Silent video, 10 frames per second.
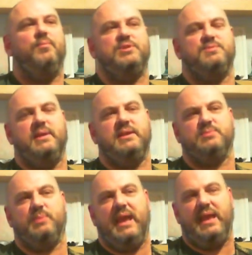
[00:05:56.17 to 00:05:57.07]
which
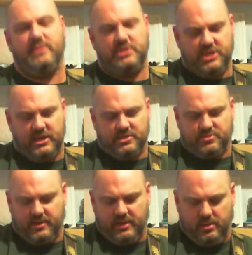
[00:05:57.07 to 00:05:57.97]
means we hit the G
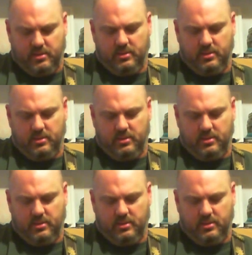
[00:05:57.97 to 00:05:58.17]
string